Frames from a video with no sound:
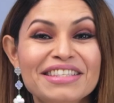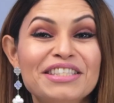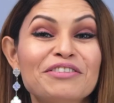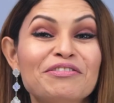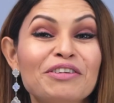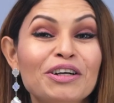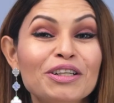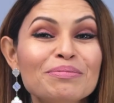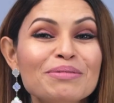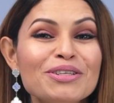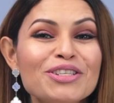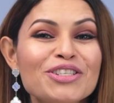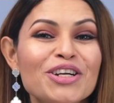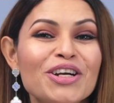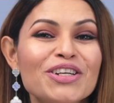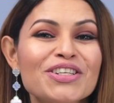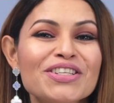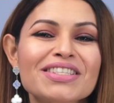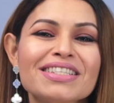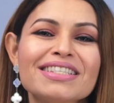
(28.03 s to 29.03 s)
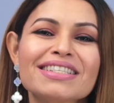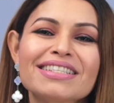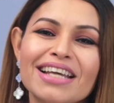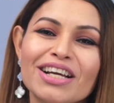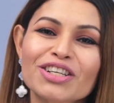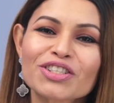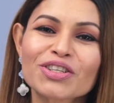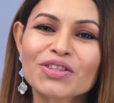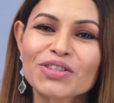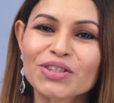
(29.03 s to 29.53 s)
Development charges and
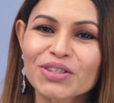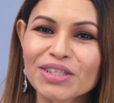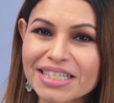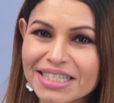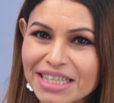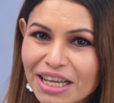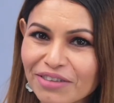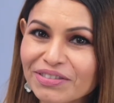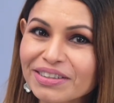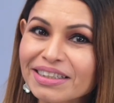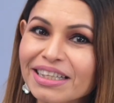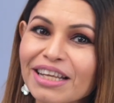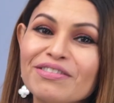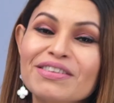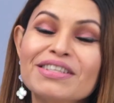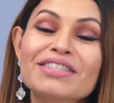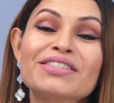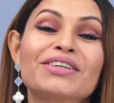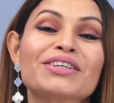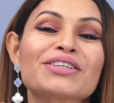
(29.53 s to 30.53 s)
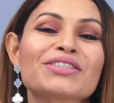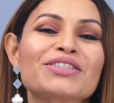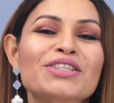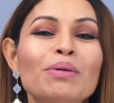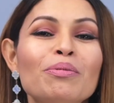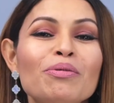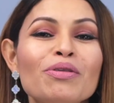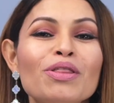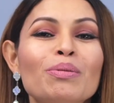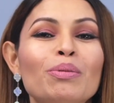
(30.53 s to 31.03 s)
Section 37 levies are
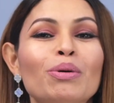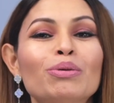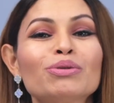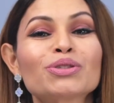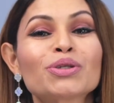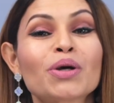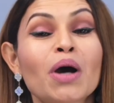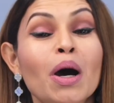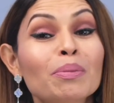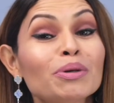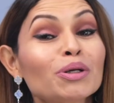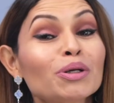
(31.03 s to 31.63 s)
some of the most common